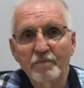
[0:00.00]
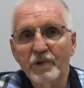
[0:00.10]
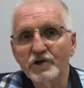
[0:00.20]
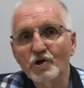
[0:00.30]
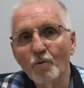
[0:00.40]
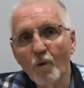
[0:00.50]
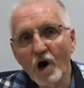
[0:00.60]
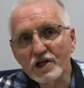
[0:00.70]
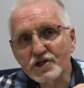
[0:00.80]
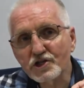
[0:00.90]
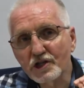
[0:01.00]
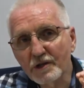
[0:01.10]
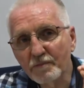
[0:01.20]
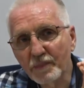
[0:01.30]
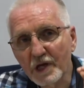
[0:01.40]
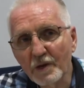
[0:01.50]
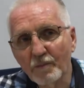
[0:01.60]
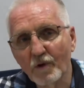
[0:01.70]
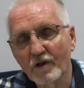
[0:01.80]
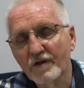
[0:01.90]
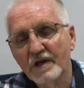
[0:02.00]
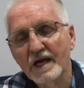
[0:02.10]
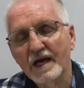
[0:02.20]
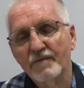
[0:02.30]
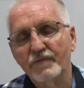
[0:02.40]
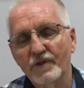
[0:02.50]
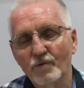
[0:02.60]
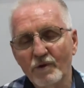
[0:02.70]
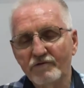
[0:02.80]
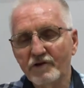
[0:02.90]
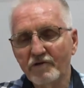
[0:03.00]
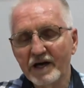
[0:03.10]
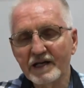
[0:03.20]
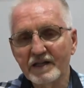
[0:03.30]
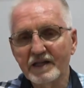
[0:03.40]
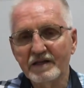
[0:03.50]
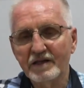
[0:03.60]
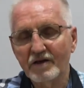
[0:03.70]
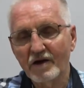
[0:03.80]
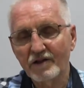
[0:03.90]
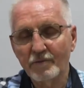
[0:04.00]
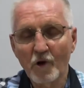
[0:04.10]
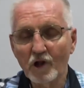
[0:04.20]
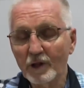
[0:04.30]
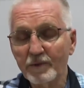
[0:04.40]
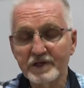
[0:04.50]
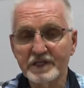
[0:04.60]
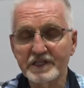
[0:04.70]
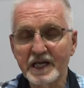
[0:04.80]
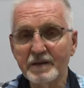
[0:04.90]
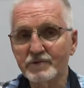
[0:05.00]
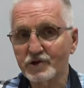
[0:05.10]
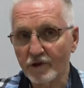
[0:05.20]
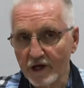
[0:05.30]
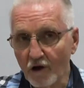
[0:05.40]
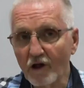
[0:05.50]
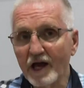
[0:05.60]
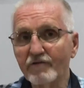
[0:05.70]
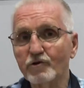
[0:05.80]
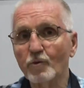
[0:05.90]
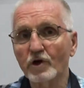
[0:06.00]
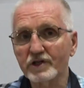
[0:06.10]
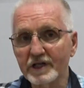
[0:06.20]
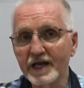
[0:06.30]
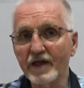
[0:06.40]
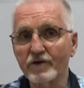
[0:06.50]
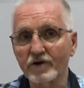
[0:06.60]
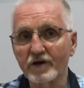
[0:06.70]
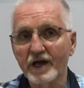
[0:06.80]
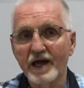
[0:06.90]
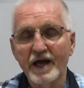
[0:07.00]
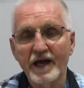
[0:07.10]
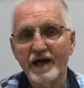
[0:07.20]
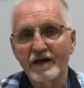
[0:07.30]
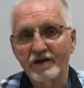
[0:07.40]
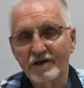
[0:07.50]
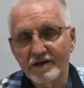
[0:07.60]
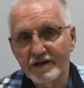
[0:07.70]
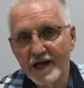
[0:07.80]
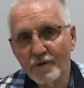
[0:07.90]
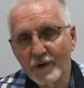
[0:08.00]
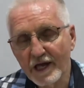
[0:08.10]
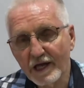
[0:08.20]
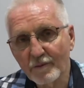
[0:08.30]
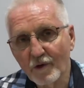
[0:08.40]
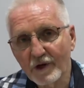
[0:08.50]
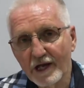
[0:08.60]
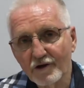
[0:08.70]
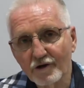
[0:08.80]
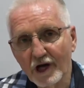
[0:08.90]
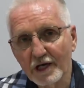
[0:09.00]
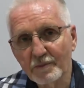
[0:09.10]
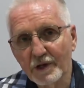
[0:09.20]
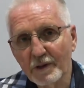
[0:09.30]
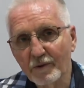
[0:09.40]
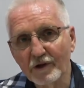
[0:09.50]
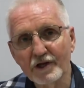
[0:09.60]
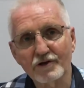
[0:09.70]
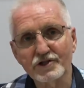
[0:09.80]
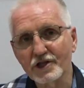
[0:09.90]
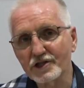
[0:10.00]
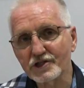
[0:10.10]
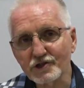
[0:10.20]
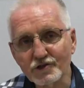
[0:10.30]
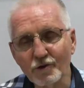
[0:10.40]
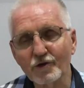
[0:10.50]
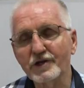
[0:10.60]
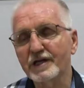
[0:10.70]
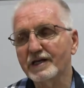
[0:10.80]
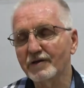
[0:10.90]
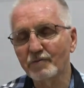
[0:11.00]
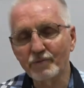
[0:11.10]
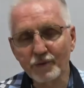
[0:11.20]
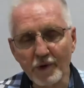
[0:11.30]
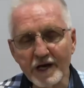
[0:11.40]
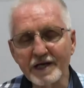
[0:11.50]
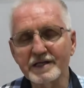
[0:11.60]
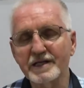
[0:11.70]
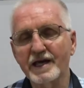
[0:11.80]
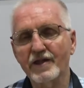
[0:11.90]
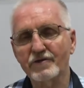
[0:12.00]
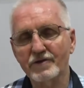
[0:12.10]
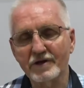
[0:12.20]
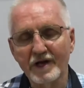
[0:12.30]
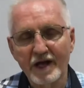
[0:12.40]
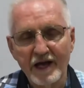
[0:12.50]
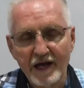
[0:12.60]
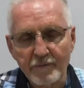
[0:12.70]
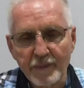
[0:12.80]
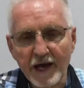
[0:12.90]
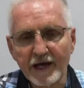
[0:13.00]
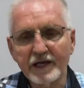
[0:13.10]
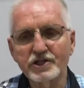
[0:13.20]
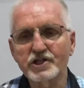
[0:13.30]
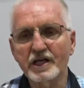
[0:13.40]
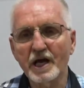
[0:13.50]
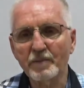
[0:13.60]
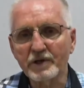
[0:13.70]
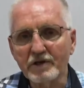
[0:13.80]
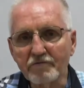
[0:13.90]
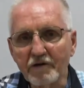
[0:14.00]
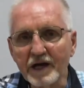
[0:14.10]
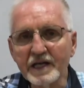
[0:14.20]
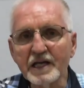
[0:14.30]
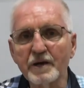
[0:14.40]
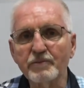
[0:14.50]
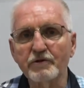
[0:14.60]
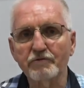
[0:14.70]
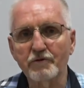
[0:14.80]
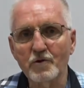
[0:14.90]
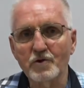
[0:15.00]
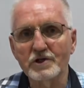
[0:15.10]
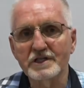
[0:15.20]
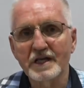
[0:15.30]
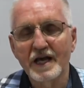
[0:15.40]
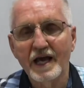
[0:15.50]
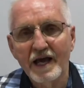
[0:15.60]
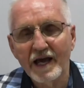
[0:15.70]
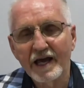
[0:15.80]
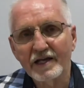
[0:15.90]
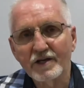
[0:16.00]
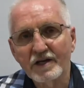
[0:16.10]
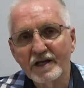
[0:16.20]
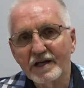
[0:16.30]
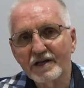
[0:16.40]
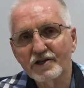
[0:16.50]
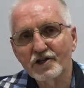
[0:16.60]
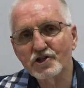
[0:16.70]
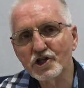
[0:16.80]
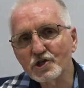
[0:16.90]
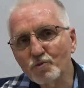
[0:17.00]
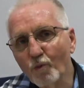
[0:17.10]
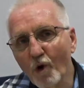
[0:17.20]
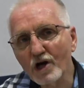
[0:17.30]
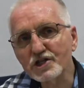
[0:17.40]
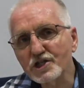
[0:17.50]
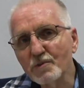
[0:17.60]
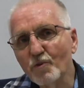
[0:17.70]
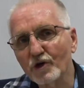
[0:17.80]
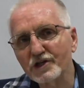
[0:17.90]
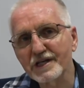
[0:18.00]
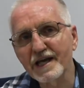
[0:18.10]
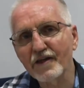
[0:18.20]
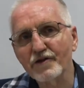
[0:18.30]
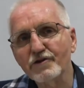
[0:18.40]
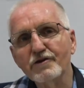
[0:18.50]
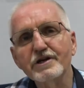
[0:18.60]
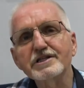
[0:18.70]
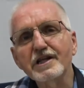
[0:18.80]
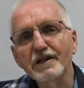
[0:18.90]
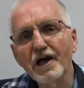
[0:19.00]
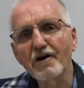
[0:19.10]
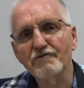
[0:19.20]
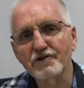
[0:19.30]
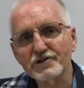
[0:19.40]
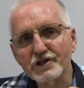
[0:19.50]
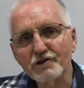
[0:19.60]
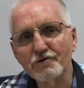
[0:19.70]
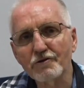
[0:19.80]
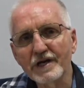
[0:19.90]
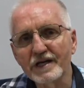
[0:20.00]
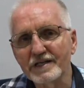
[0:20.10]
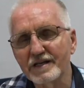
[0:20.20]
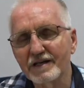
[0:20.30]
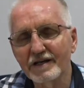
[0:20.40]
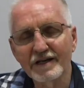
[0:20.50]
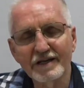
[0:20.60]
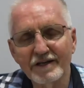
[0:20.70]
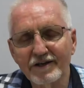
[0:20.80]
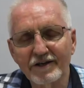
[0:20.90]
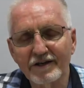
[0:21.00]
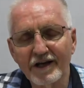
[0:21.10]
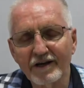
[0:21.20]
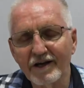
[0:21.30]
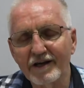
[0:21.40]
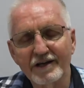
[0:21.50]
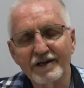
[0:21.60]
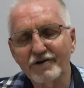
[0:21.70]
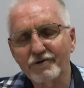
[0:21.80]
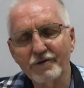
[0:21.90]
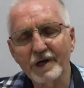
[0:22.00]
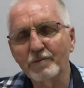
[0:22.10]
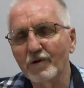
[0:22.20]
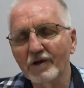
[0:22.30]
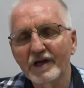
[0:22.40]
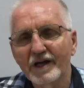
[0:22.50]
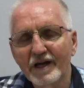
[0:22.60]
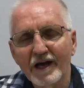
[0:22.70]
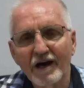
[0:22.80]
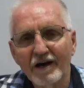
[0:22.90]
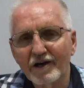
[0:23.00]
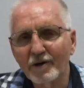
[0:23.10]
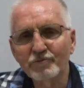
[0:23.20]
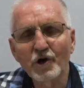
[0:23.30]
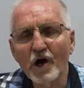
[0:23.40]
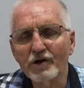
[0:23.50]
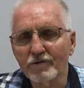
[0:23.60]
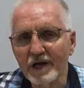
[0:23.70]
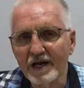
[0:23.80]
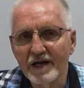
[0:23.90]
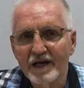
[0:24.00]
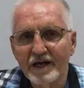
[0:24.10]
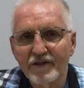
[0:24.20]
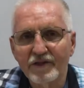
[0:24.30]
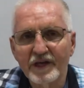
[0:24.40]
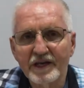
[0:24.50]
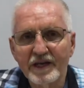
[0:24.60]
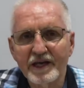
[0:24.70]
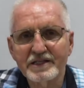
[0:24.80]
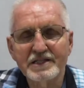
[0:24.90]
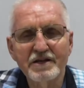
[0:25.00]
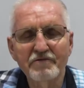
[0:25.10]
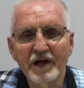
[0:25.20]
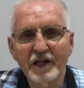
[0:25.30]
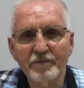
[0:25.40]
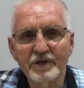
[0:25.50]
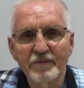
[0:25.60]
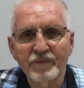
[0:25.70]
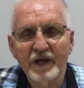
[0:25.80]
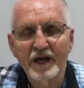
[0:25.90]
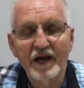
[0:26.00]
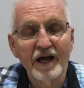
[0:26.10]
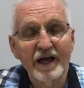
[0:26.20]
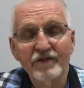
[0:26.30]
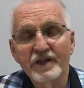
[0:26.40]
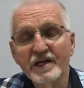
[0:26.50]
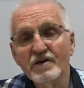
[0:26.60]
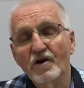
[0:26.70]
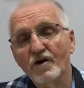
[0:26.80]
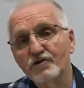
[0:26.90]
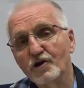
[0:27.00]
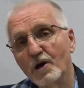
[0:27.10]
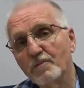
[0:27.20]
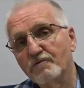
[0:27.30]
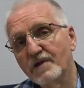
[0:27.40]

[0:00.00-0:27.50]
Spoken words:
But to watch the people, we've divided them all up into teams, so they all have to work together. And today we had about 8 or 9 people here just sorting and praying together and packaging up and dividing up the foods. And to just watch them work together, there is a love, there's a great, an incredible camaraderie that has developed. And then on top of